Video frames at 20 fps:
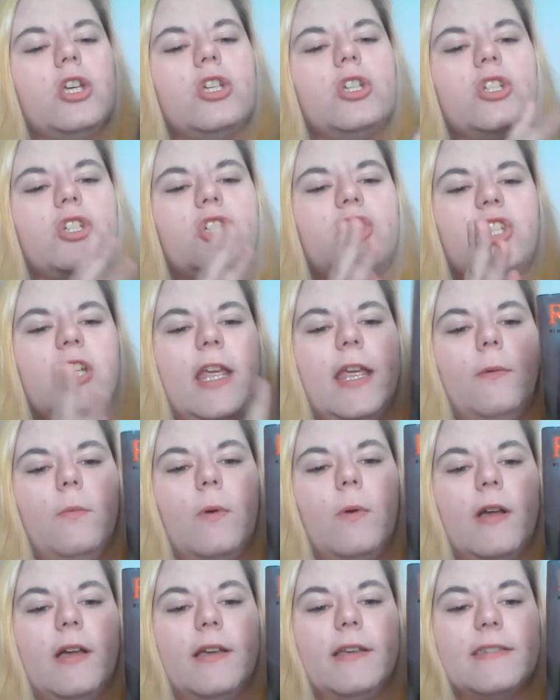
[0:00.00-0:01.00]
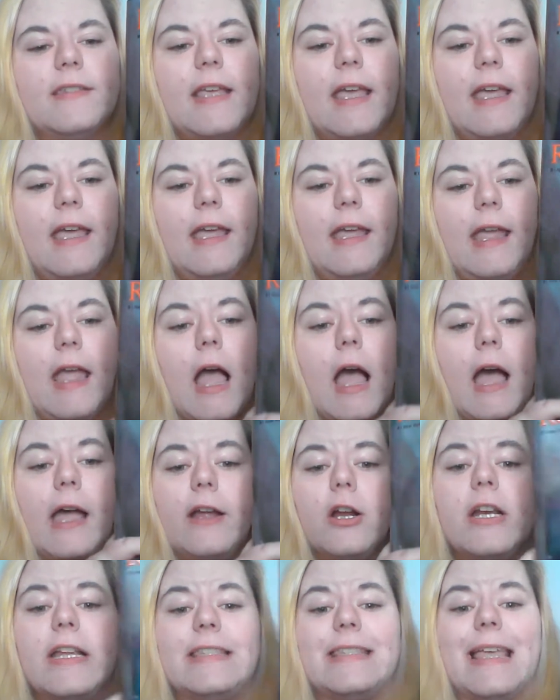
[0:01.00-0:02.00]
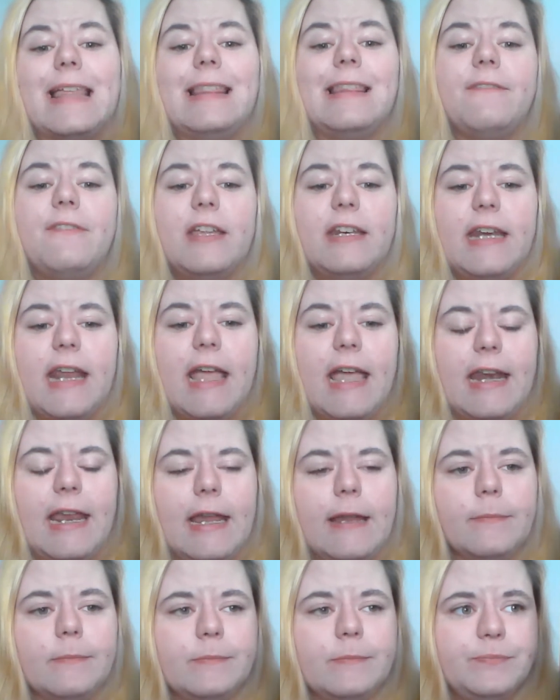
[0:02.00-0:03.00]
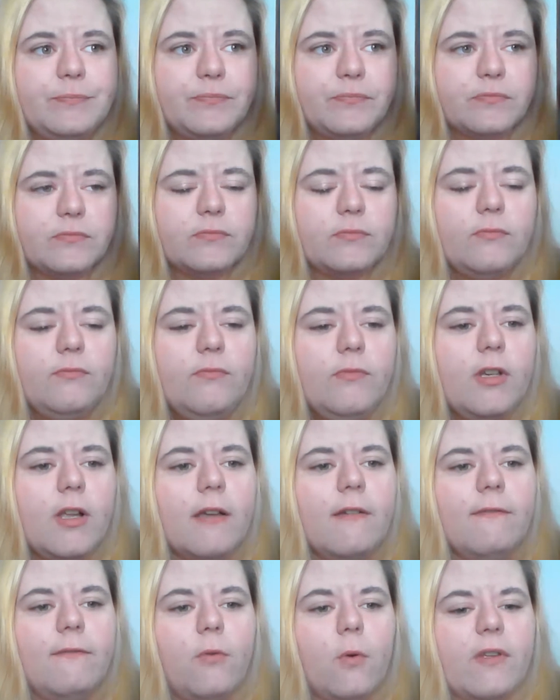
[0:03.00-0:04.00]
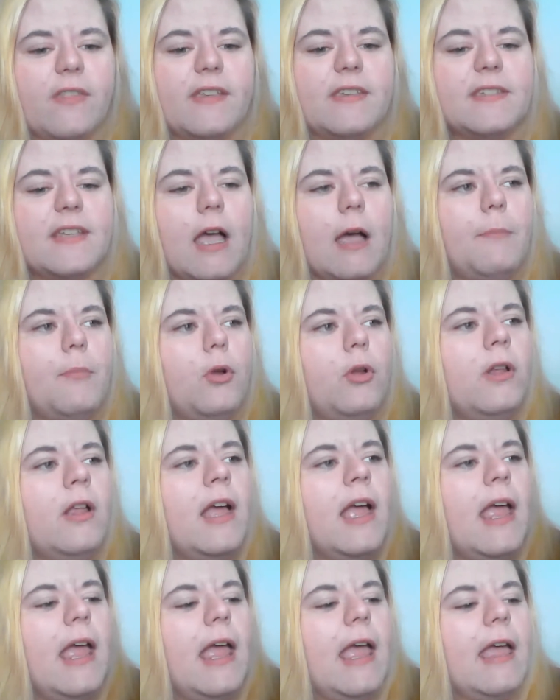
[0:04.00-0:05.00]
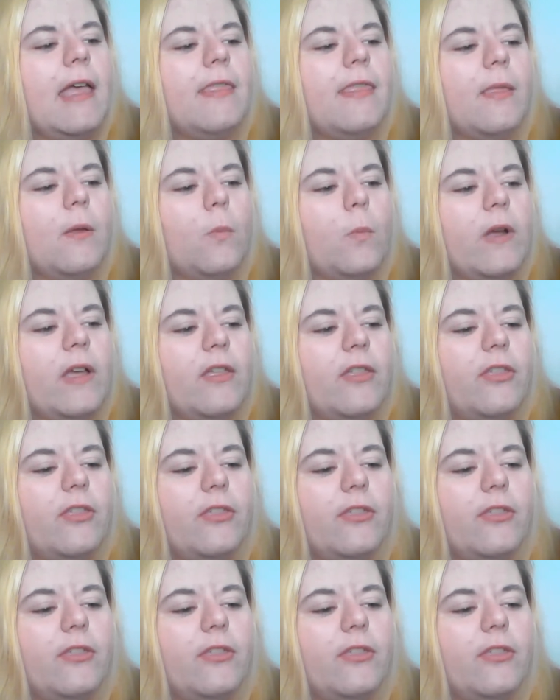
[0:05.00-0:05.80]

She was hired as a live-in nanny for this couple with